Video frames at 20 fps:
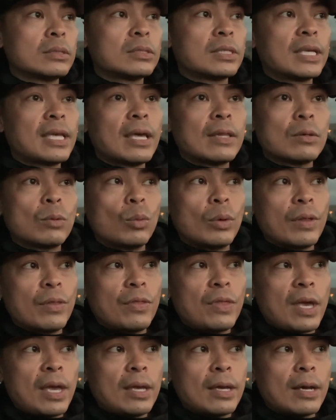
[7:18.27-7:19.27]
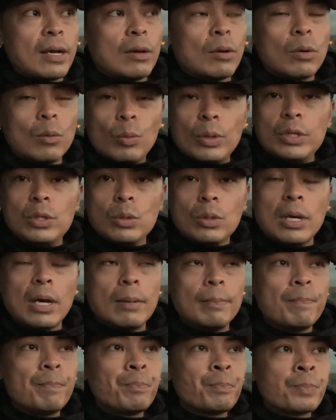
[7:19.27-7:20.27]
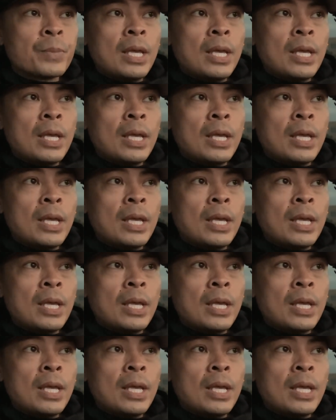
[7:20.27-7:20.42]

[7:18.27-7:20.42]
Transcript: together with a or when you come